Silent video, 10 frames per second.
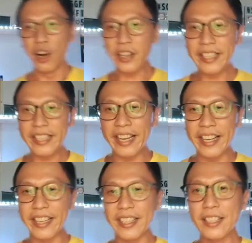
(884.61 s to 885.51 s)

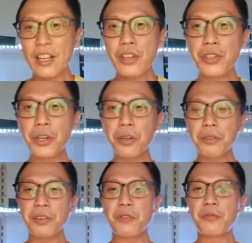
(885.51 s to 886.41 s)
Okay,
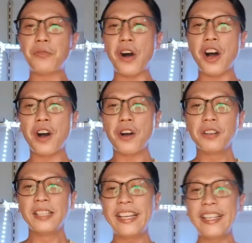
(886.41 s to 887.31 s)
so
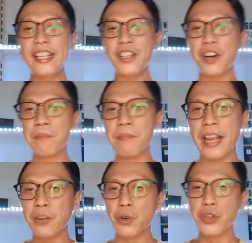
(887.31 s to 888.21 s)
for ladies or
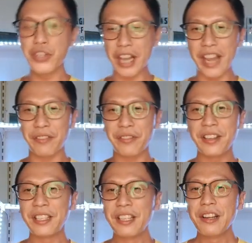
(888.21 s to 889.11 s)
men who shave,
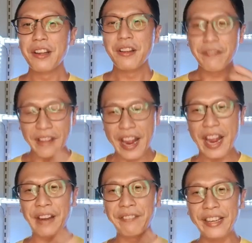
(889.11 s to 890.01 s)

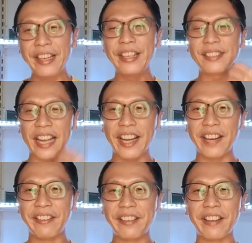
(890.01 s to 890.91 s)
very
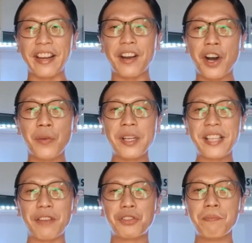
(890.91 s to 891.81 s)
tiring, right?
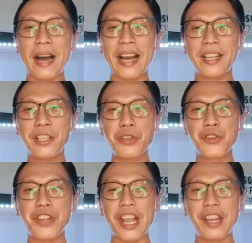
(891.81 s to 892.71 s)
Always have to buy
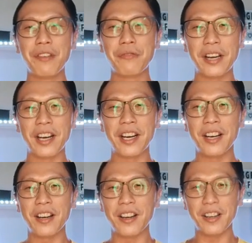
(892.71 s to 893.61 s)
new
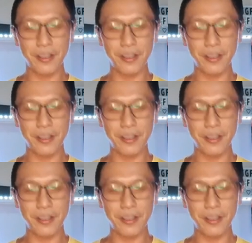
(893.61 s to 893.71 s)
shaver